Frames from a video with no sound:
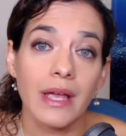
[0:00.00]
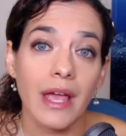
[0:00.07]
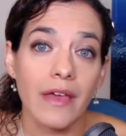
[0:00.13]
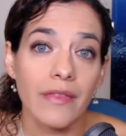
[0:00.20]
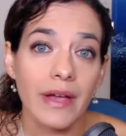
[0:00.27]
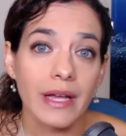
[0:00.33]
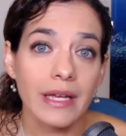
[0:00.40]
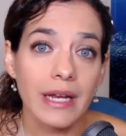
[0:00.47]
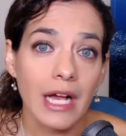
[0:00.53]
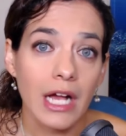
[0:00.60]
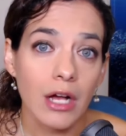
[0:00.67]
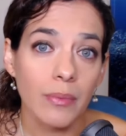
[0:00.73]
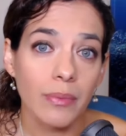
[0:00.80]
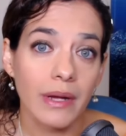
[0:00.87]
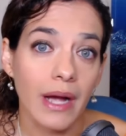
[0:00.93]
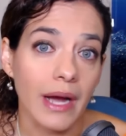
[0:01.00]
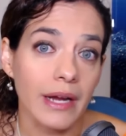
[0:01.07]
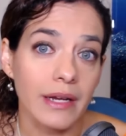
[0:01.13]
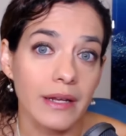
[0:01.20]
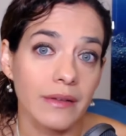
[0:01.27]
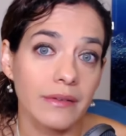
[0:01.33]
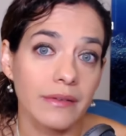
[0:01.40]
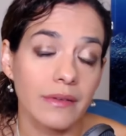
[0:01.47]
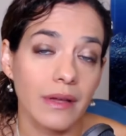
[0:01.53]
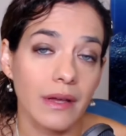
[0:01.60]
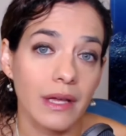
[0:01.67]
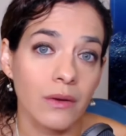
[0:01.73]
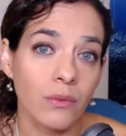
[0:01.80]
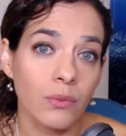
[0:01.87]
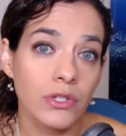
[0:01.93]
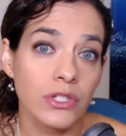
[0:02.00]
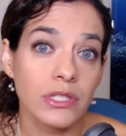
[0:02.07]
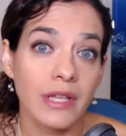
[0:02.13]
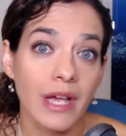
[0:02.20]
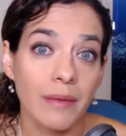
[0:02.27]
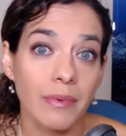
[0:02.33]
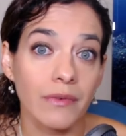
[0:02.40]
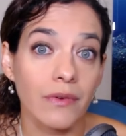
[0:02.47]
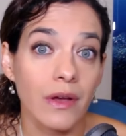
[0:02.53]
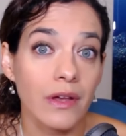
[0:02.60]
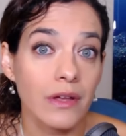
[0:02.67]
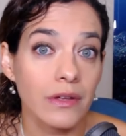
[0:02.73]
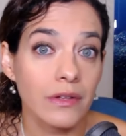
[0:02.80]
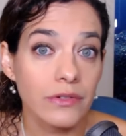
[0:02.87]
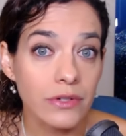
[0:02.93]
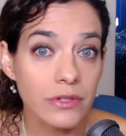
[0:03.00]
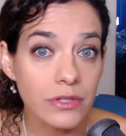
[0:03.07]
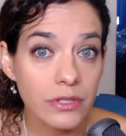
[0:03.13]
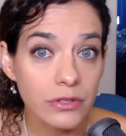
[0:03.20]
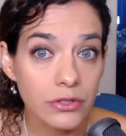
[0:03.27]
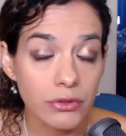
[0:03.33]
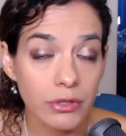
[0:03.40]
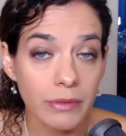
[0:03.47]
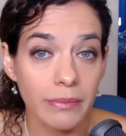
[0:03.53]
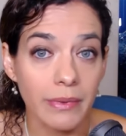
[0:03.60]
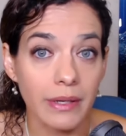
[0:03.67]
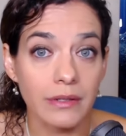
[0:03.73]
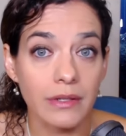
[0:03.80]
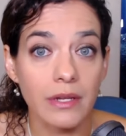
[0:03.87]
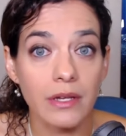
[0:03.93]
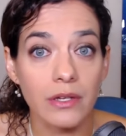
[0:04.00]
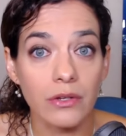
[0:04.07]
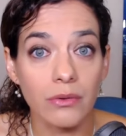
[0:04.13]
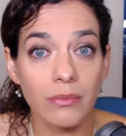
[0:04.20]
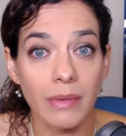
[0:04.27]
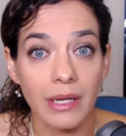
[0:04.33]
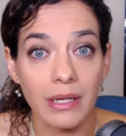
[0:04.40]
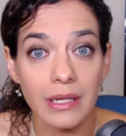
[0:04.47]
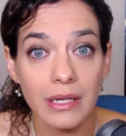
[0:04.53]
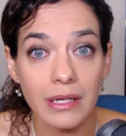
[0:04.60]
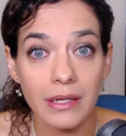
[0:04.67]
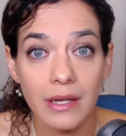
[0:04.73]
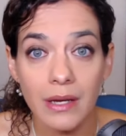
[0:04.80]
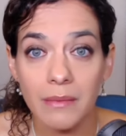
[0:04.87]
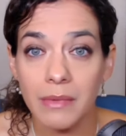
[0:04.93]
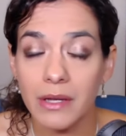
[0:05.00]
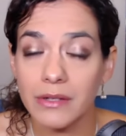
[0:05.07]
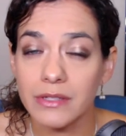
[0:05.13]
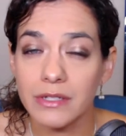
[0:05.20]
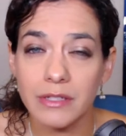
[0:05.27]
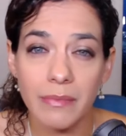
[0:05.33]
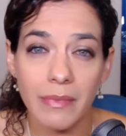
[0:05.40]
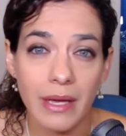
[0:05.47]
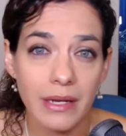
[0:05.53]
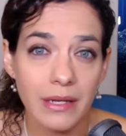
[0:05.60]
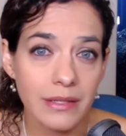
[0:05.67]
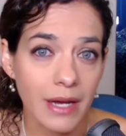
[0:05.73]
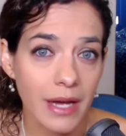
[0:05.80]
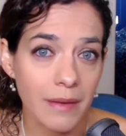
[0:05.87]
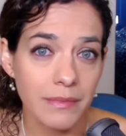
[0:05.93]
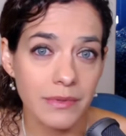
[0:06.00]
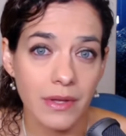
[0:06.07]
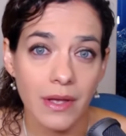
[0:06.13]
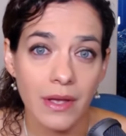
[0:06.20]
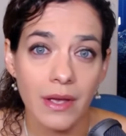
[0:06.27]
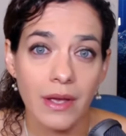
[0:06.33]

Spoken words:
and that can help guide us in which type of surgical treatment you may need, because there's many types